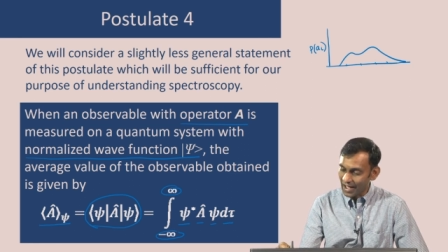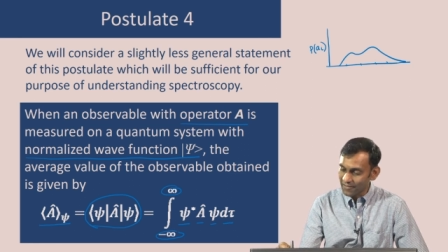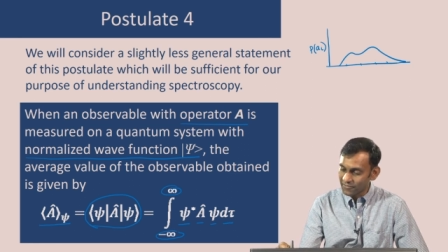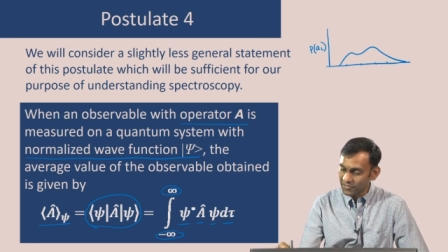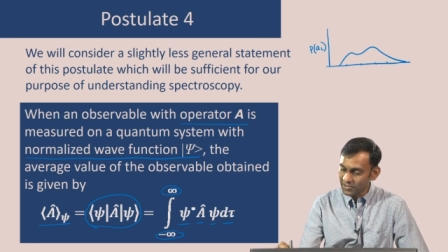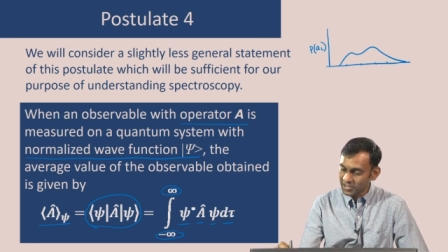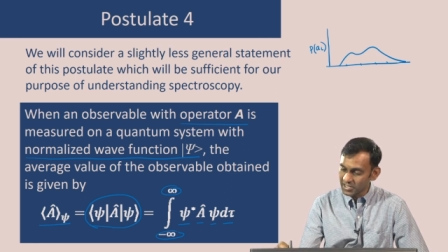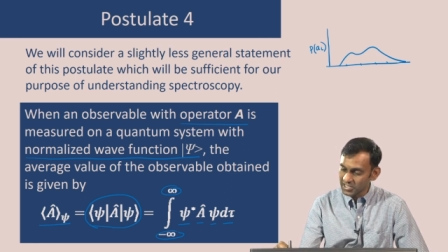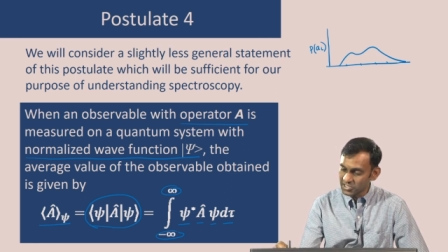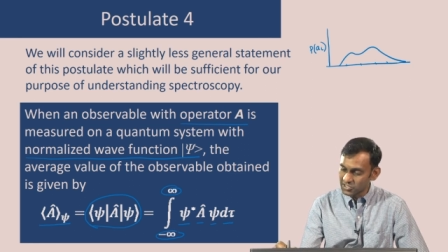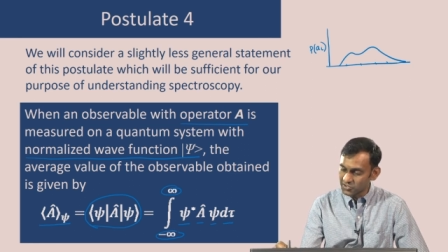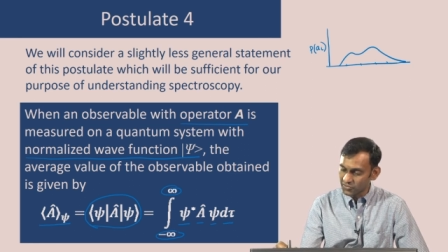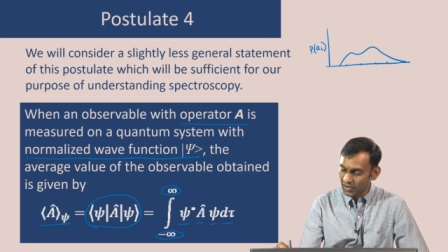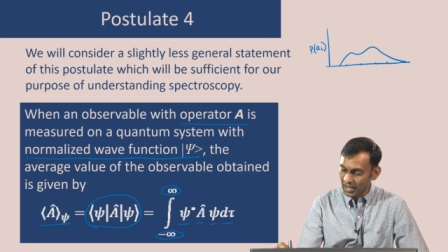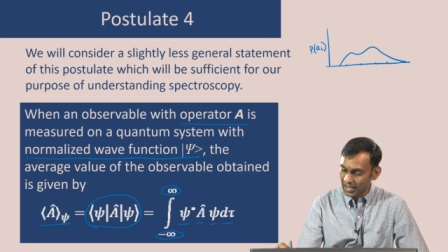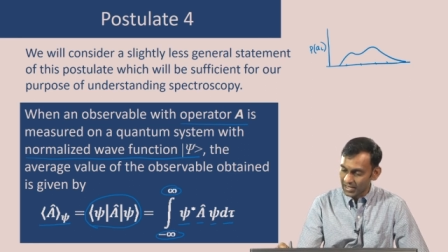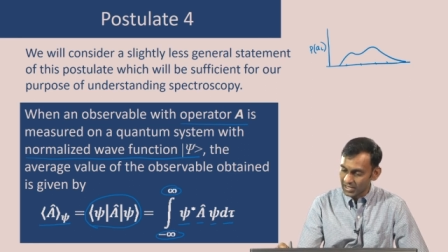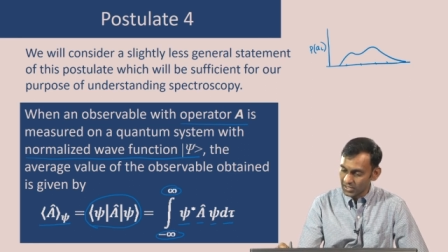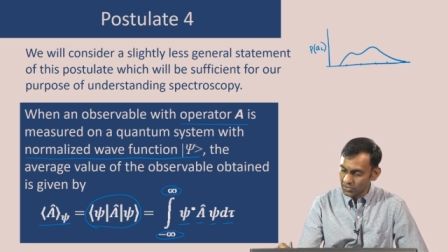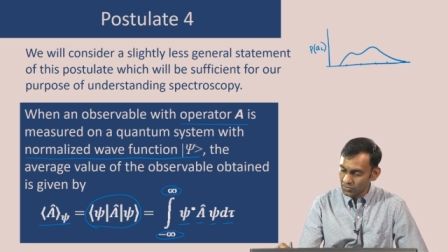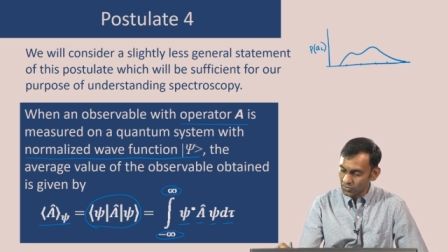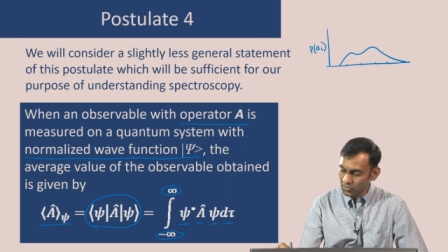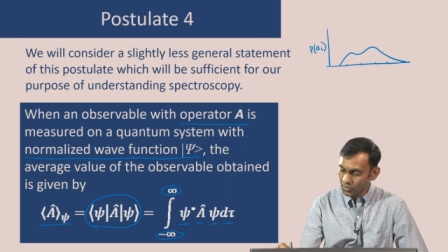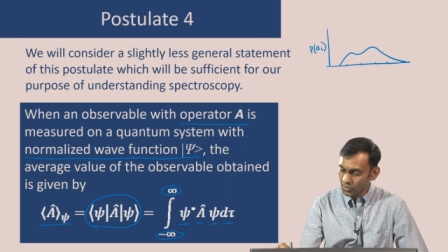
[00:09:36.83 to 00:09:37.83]
average
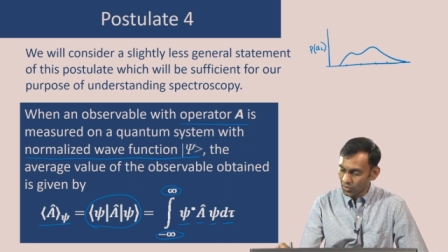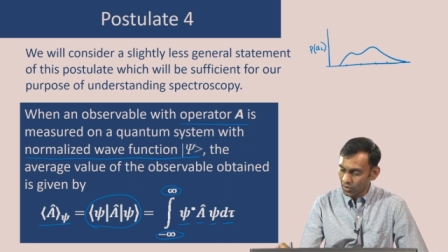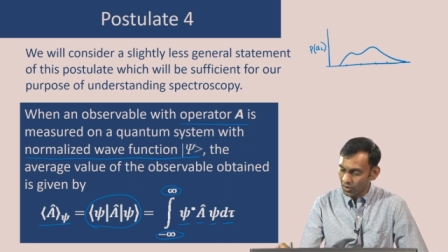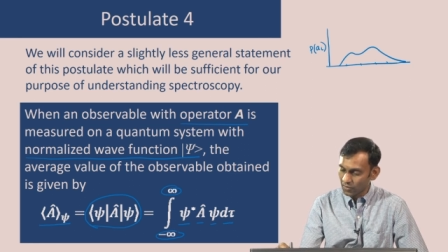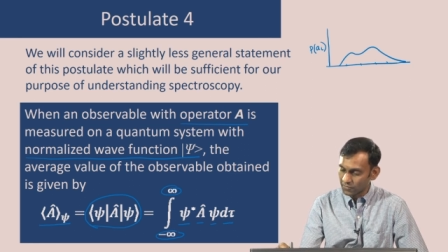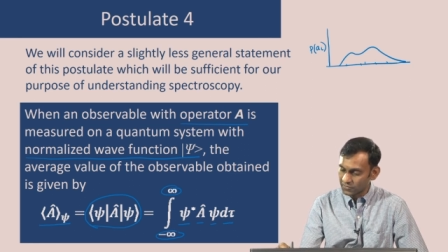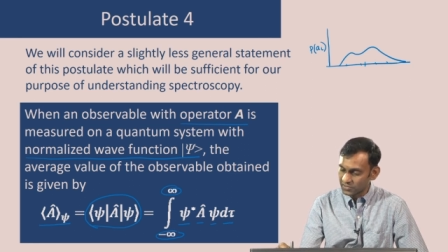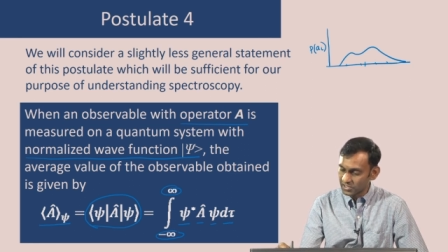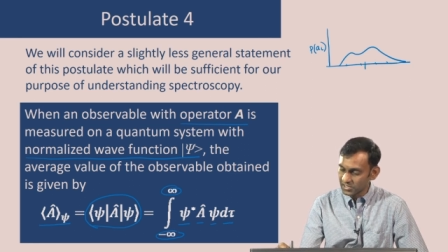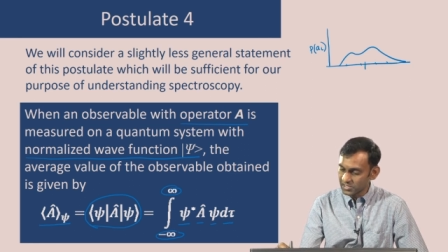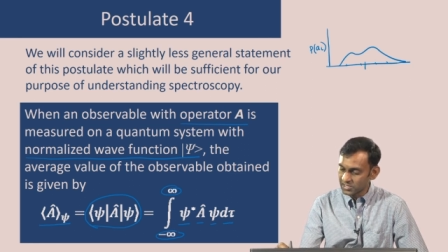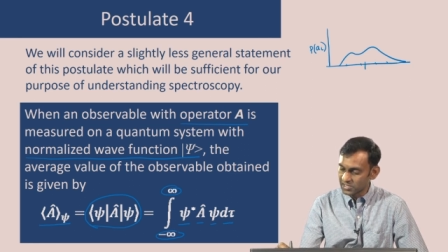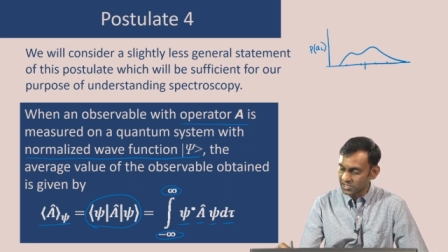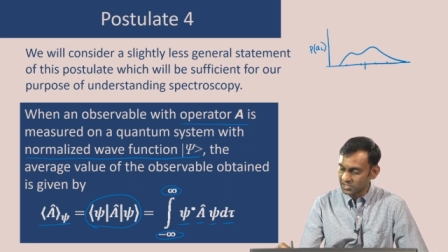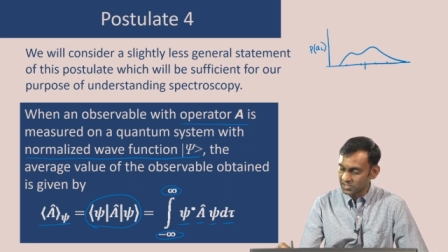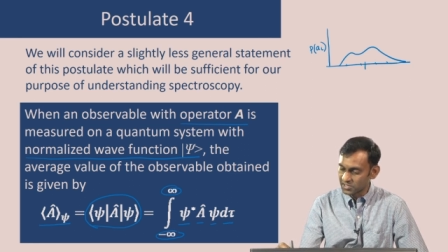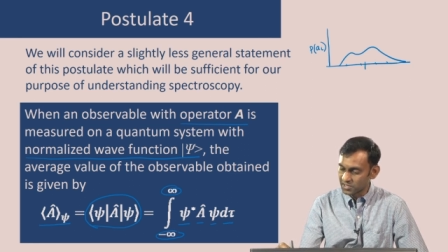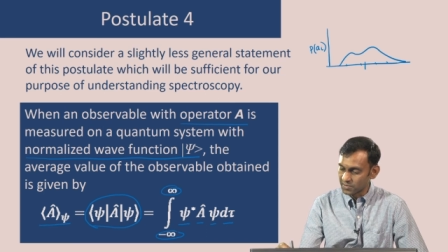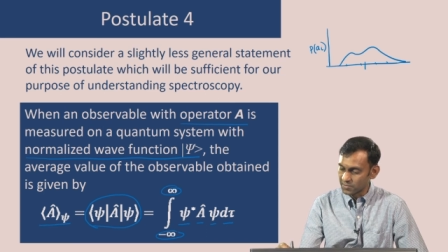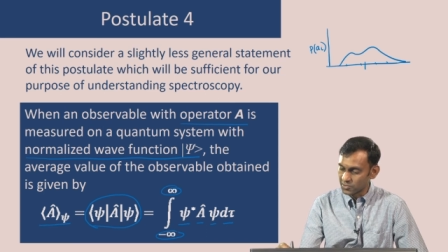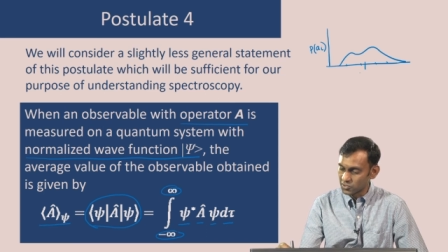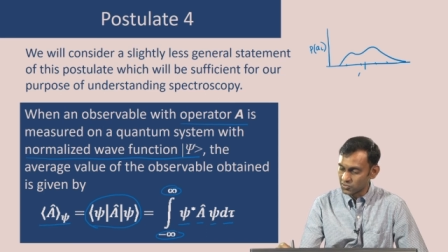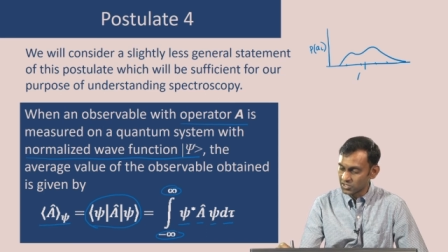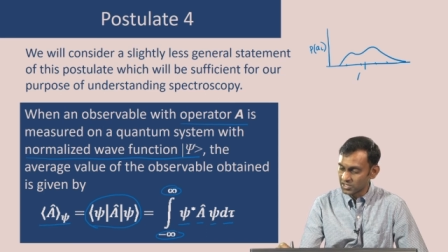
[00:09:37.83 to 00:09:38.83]
value of this
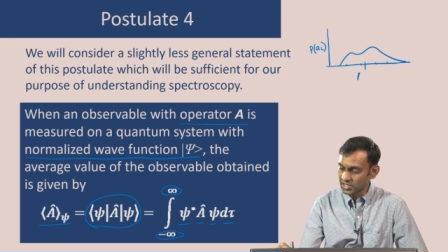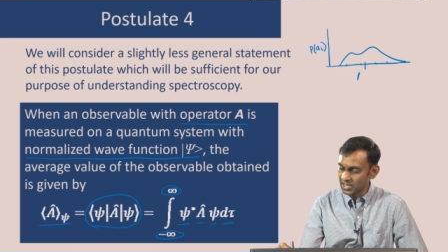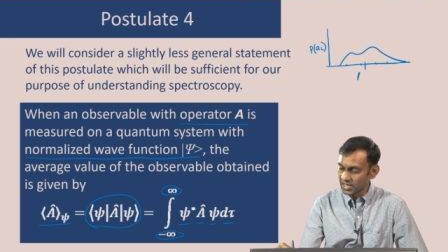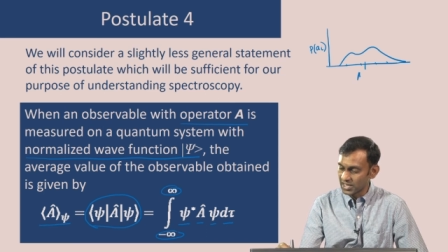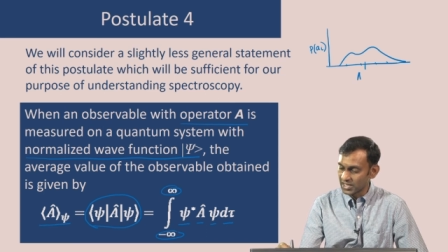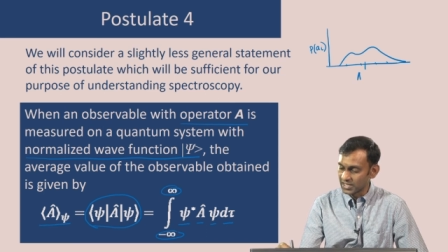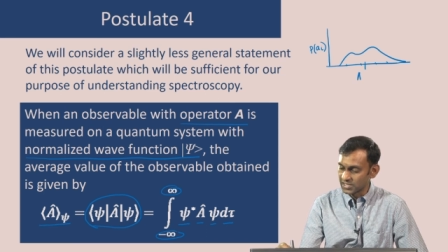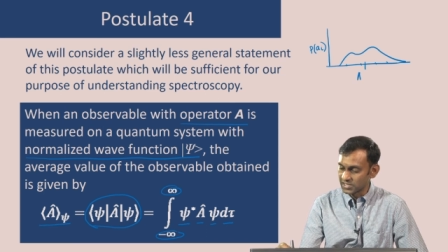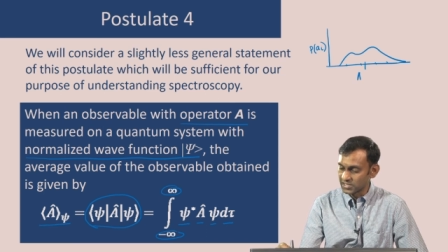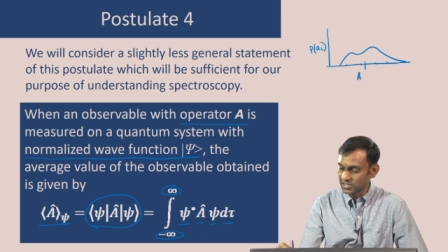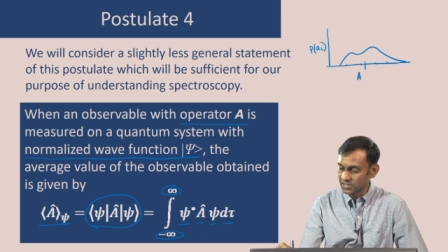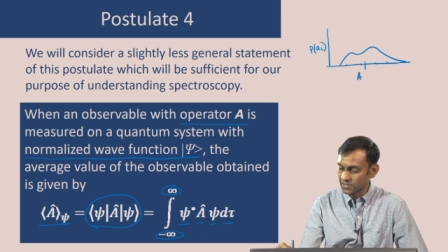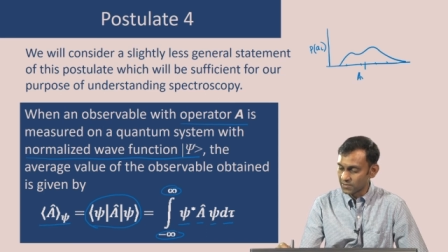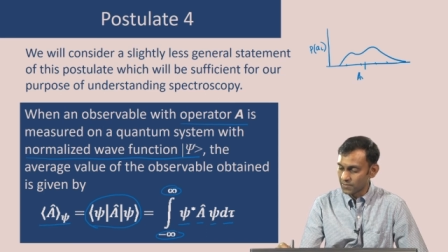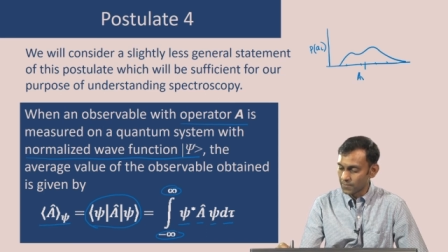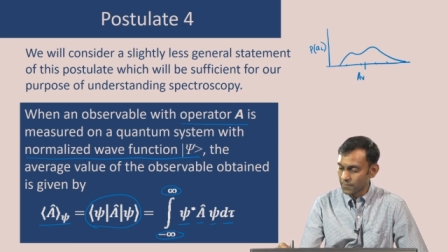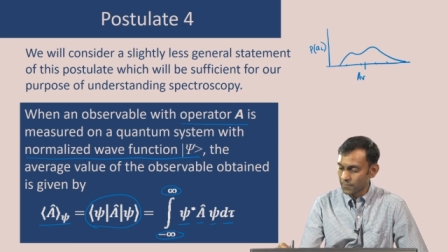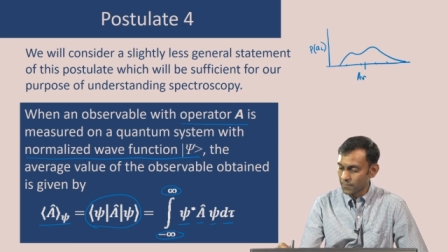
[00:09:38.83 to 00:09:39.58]
distribution is.